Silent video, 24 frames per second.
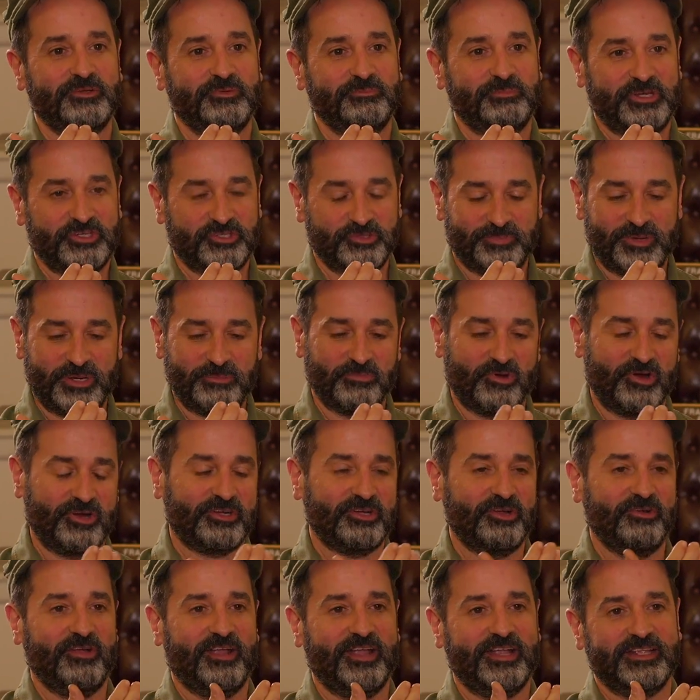Major Ben
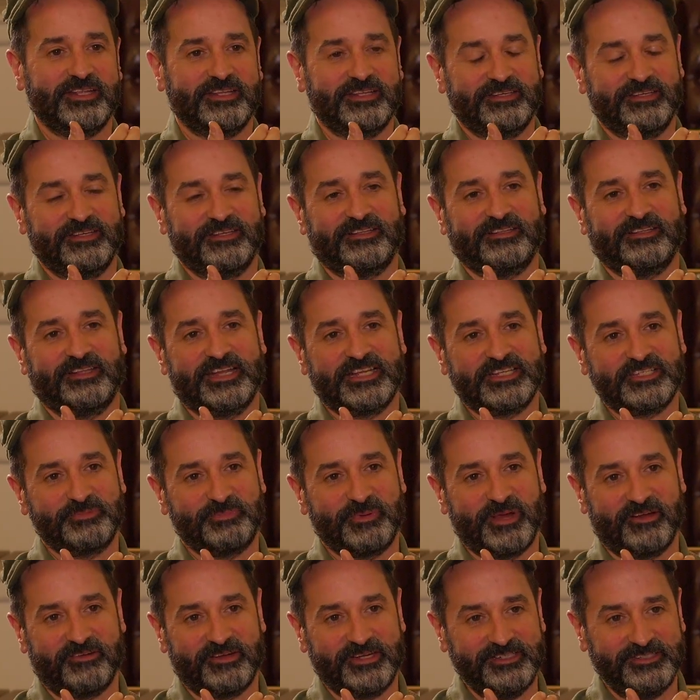Marco, and
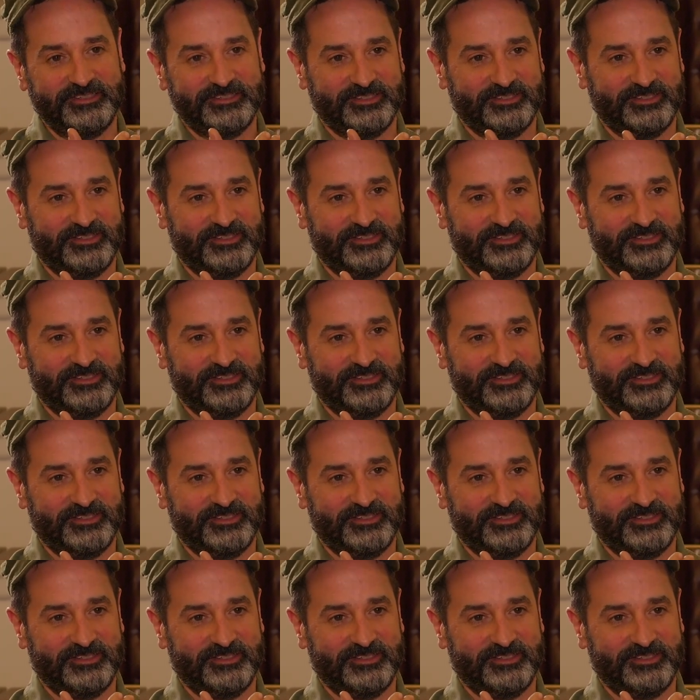Lansbury